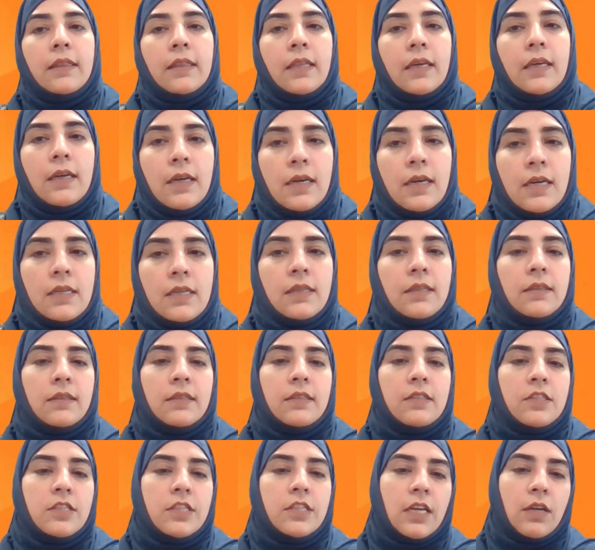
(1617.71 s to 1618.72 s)
Third
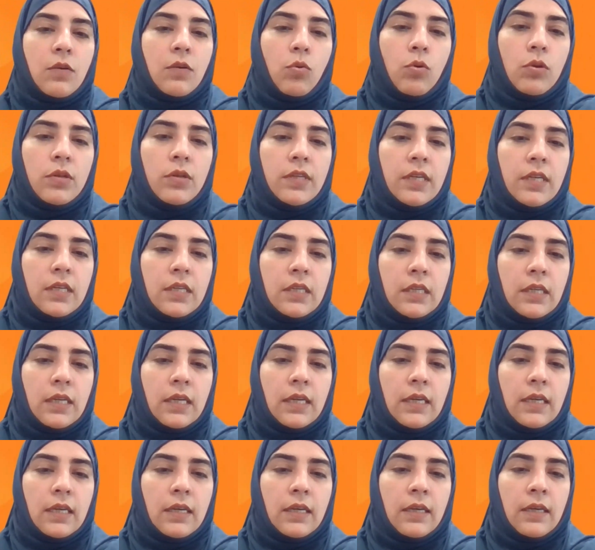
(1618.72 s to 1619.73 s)
stakeholder,
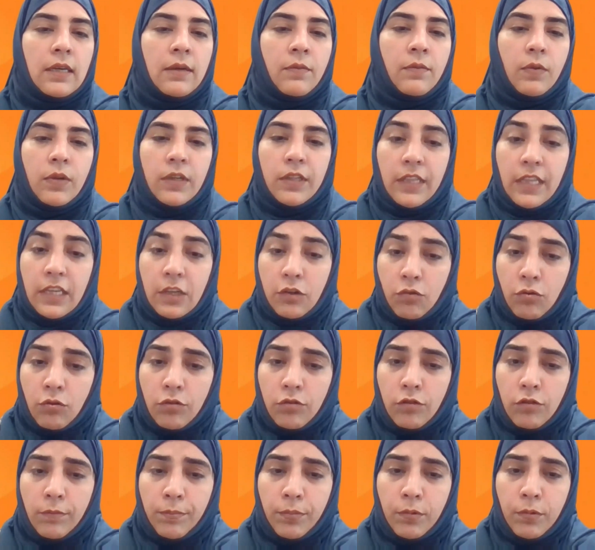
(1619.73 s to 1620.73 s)
what they
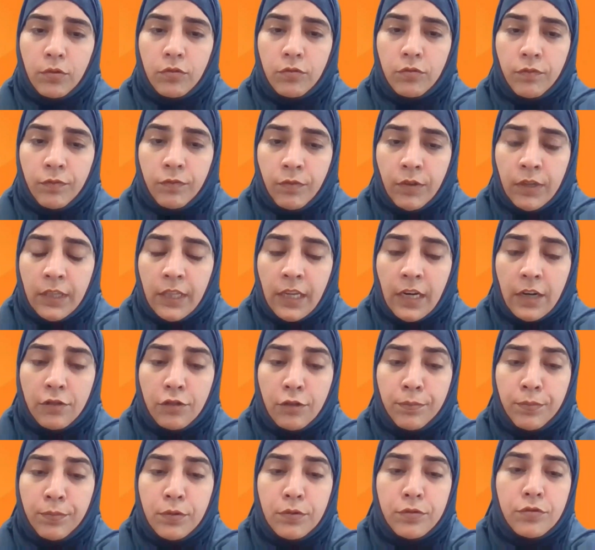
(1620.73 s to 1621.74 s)
are
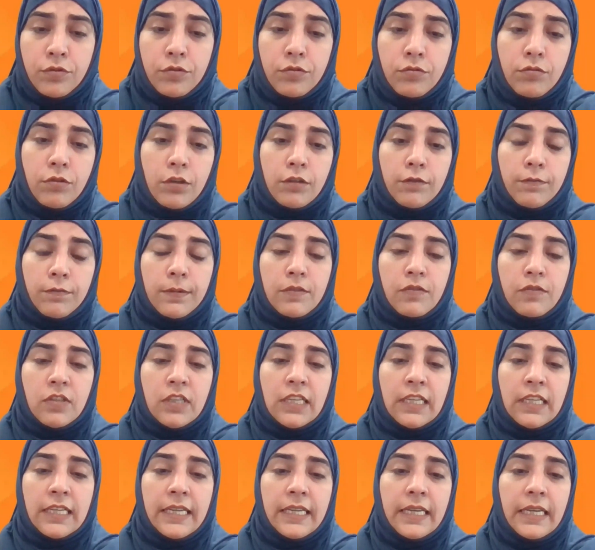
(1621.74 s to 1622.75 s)
supposed to do is
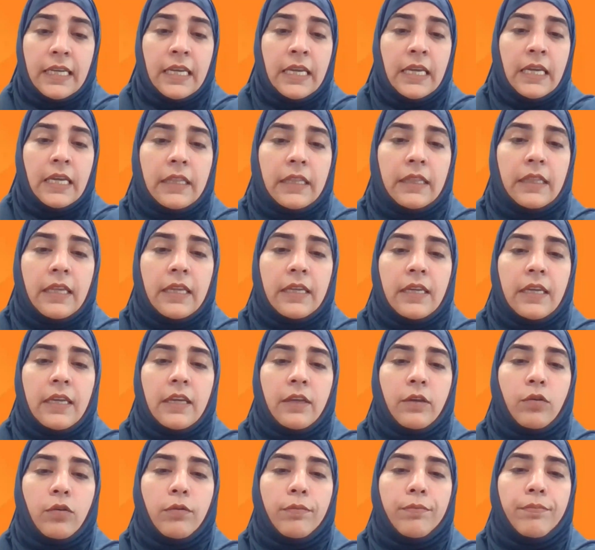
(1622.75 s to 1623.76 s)
basically they
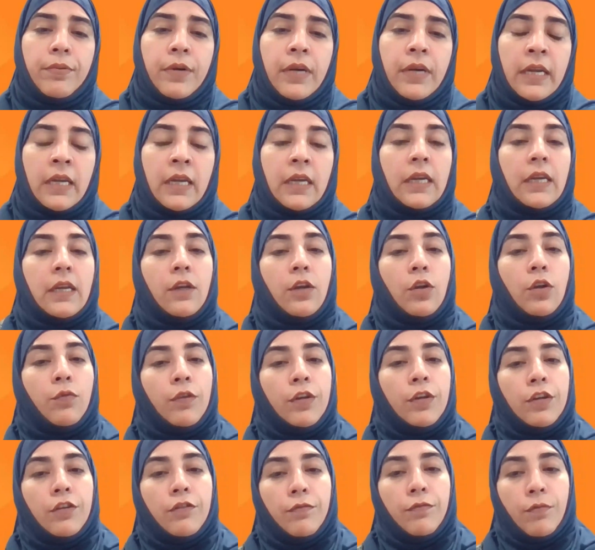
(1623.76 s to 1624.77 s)
need to bring
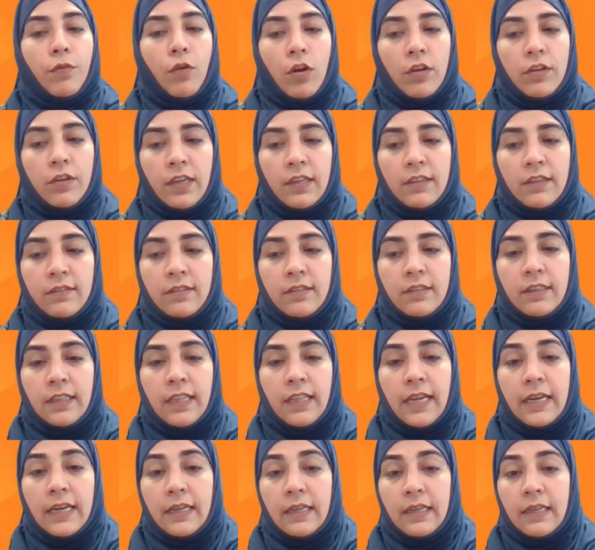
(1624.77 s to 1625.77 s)
innovative products
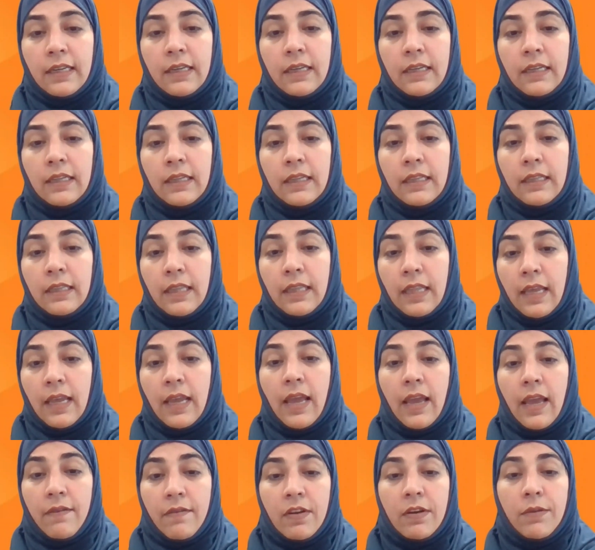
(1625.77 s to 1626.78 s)
that they
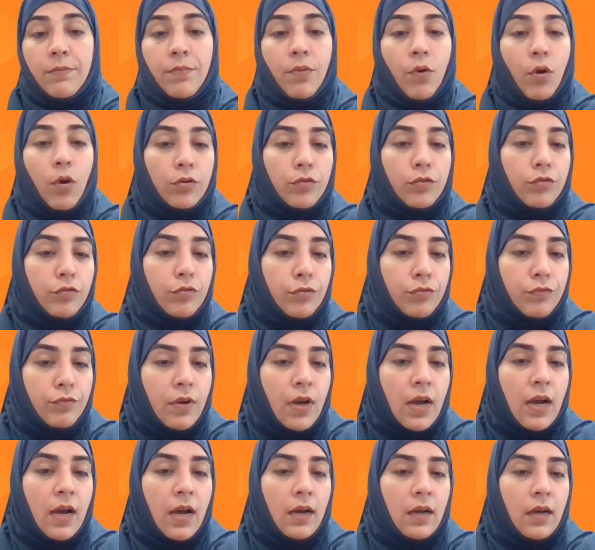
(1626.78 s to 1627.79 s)
haven't brought so
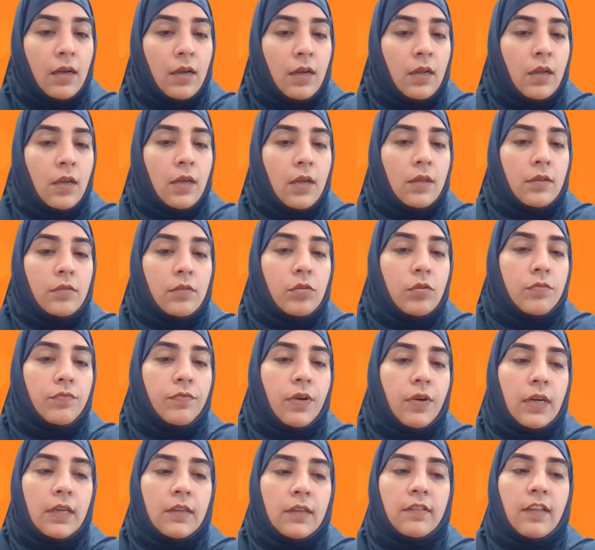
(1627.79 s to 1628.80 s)
far. So
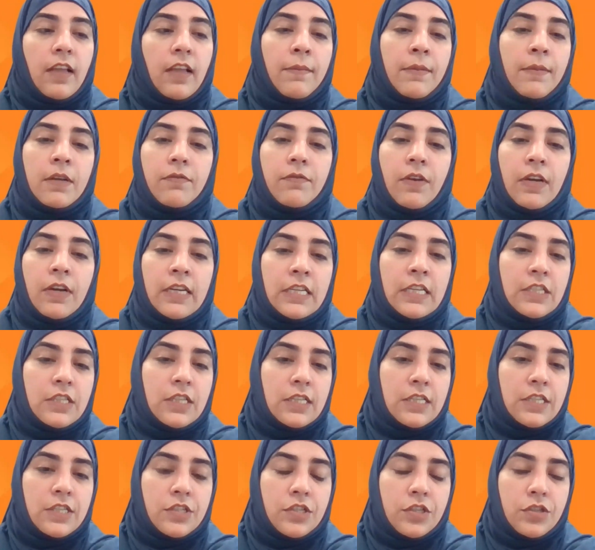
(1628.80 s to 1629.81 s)
far, Islamic
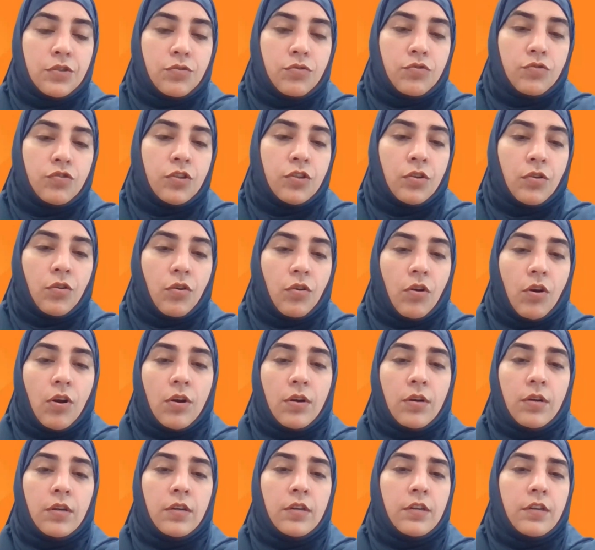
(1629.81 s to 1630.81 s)
financial institution
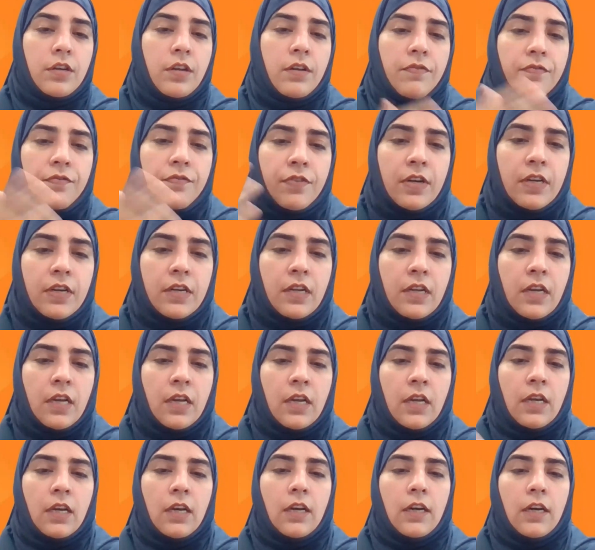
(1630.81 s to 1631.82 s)
or different
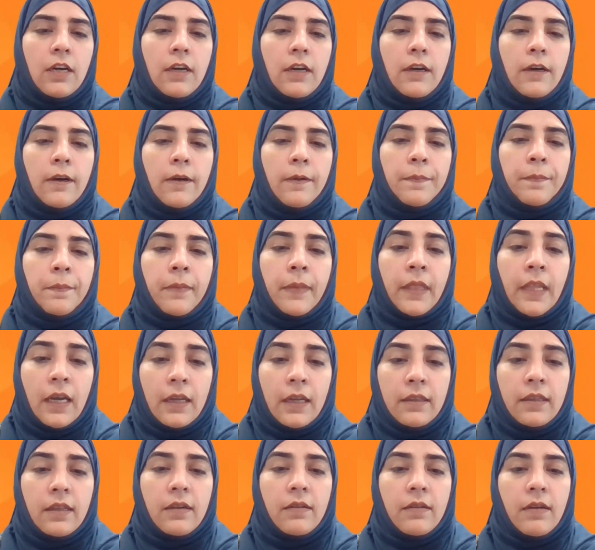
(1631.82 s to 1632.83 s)

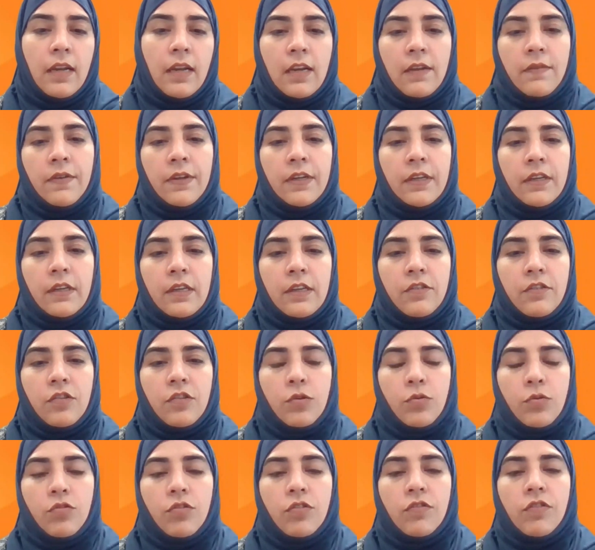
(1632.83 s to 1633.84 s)
other relevant
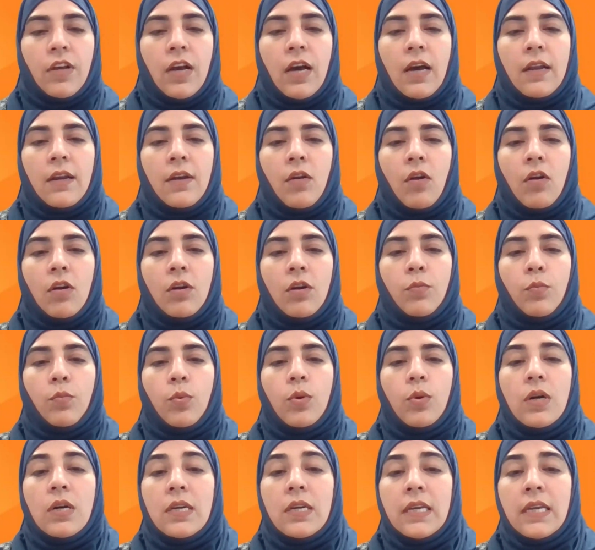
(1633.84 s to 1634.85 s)
institutions are not
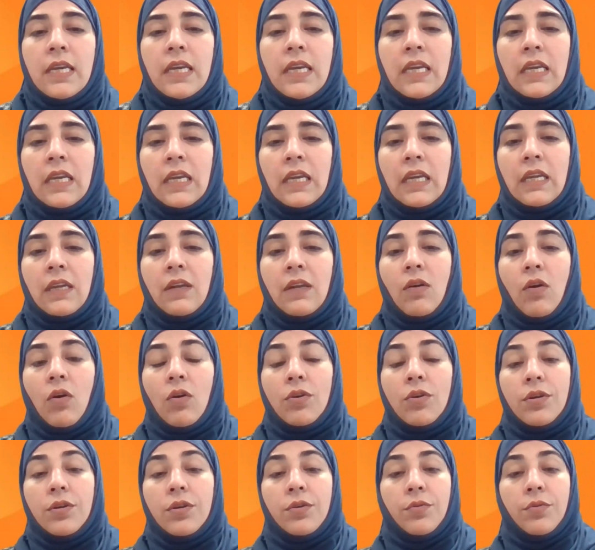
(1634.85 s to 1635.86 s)
working in
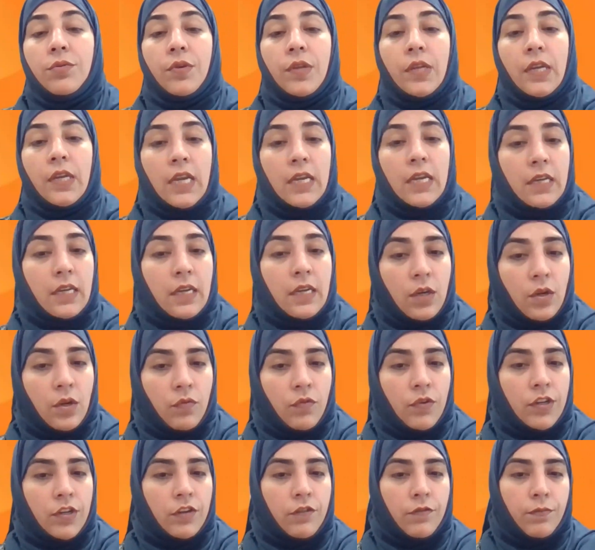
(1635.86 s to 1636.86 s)
order to create
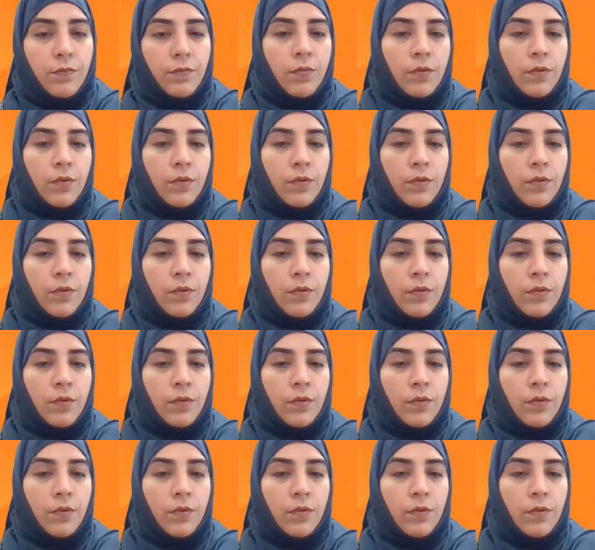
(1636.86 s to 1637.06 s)
innovative